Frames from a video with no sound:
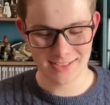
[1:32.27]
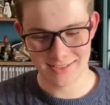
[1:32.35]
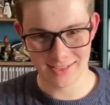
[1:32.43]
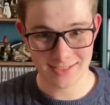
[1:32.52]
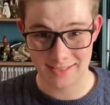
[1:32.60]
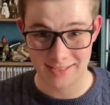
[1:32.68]

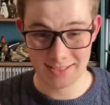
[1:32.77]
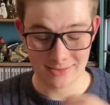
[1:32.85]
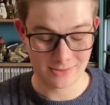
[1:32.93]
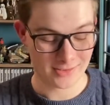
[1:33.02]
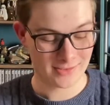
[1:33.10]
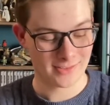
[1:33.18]
dusting and
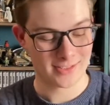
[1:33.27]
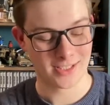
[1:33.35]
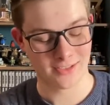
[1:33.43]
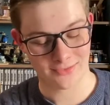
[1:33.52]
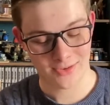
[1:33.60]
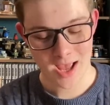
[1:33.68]
all that sort of
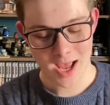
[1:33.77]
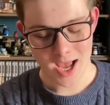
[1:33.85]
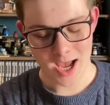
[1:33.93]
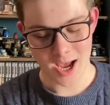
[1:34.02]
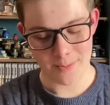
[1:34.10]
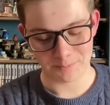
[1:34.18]
stuff.
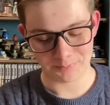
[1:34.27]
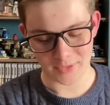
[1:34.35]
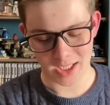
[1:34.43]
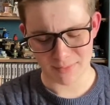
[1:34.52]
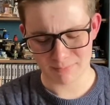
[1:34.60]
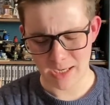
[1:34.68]
Um,
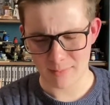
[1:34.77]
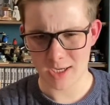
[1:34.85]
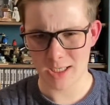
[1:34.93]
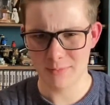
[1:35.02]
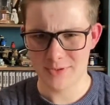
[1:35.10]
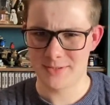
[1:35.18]
my
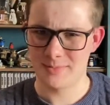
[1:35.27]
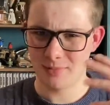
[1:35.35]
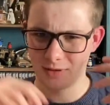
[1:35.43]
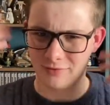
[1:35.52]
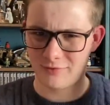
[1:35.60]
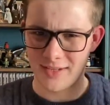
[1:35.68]
mind was
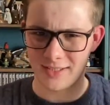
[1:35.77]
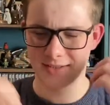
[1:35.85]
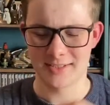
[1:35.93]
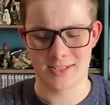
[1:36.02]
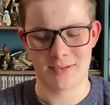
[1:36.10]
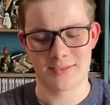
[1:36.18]
on figures,
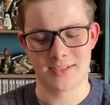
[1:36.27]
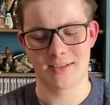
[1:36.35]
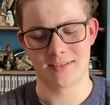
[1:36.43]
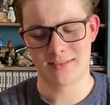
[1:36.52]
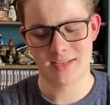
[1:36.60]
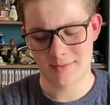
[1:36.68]
and so I was
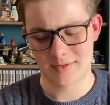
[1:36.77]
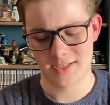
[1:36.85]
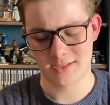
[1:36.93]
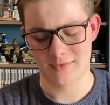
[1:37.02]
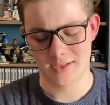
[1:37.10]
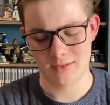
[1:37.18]
think, thinking to
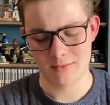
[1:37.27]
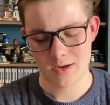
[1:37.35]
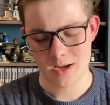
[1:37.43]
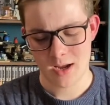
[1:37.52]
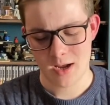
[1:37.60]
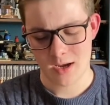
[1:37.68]
myself, you know,
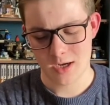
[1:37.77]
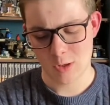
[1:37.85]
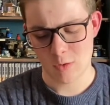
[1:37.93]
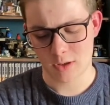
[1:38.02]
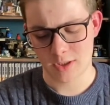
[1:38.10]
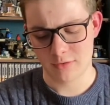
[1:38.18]
uh,
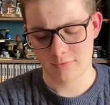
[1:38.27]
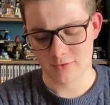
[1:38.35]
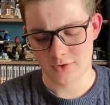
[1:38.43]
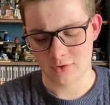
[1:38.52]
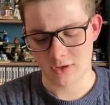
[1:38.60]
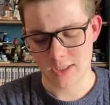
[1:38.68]
what could I do for a
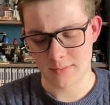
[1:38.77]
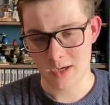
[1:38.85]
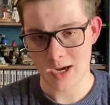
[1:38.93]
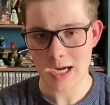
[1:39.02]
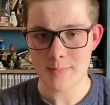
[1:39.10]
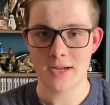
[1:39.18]
stream? Oh,
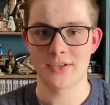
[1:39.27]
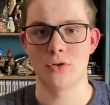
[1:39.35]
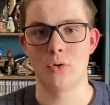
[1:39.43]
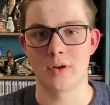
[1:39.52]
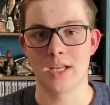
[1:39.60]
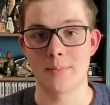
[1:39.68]
how about
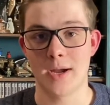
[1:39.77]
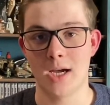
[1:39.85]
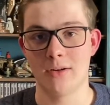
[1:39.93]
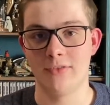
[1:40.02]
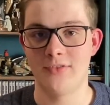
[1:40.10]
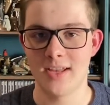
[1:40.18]
talking
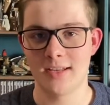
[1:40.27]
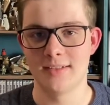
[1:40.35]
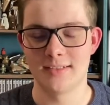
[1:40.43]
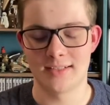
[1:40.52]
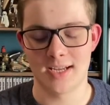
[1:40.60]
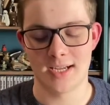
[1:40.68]
about
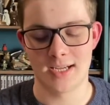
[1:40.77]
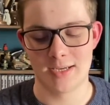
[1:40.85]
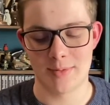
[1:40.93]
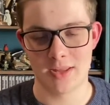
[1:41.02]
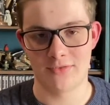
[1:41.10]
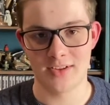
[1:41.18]
figures and
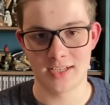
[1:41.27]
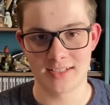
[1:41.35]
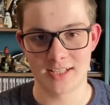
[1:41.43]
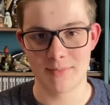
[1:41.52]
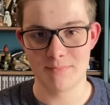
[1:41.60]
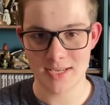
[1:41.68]
about the figures
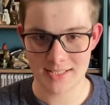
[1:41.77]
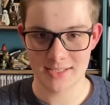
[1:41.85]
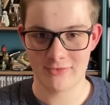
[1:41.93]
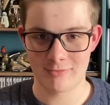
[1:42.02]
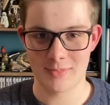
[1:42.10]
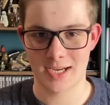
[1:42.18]
that I'm
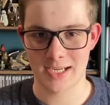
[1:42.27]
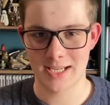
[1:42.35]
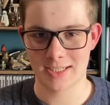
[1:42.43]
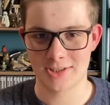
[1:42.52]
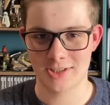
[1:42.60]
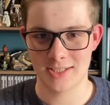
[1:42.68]
missing from my
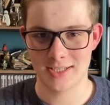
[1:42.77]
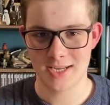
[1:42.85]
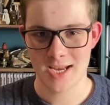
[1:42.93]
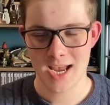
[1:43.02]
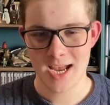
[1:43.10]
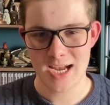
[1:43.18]
collection,
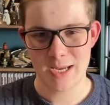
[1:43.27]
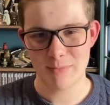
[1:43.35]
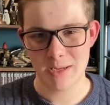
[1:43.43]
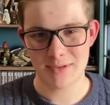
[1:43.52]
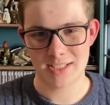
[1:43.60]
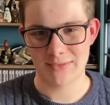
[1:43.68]
and
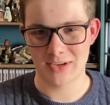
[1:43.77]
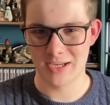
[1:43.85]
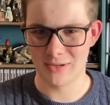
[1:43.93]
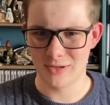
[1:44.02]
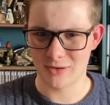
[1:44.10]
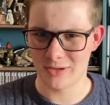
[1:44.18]
maybe just having a
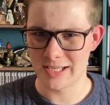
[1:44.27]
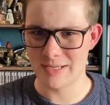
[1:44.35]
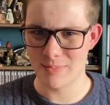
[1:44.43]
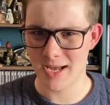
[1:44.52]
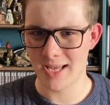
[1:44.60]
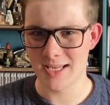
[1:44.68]
little look on
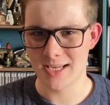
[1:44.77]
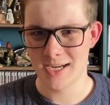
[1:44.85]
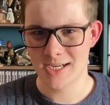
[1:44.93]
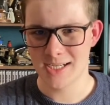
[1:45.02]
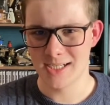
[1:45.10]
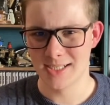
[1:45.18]
eBay,
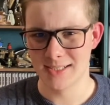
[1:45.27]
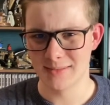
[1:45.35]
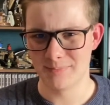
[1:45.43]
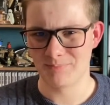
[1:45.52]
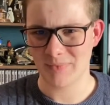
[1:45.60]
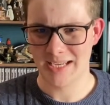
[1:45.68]

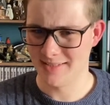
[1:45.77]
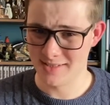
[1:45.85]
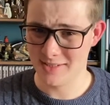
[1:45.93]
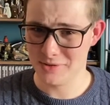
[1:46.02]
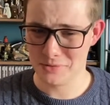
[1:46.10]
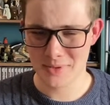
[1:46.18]
um, as you
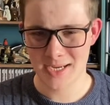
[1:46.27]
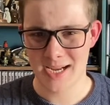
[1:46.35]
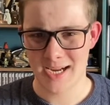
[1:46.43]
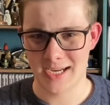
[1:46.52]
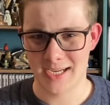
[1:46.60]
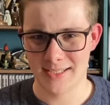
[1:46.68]
do,
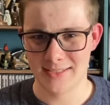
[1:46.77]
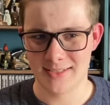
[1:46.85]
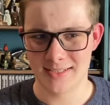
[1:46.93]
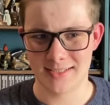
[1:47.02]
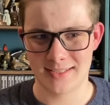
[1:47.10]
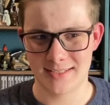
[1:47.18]
and
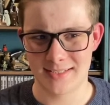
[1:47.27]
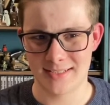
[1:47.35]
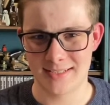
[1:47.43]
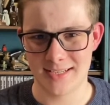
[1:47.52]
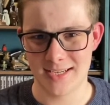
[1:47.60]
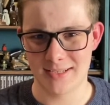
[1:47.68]
just
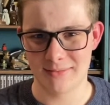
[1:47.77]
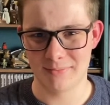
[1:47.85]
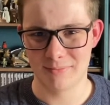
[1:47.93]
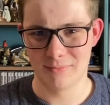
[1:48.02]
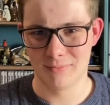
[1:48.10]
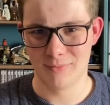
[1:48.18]
just
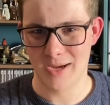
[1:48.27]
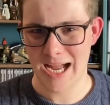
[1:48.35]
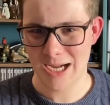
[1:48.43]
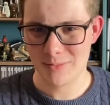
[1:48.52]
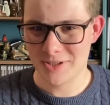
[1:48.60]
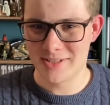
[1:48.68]
seeing
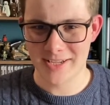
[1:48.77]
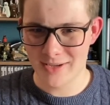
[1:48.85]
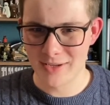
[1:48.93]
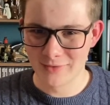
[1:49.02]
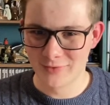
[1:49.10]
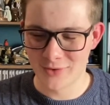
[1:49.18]
how much they're
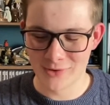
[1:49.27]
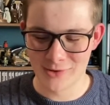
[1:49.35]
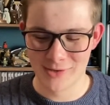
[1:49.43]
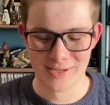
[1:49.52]
going for,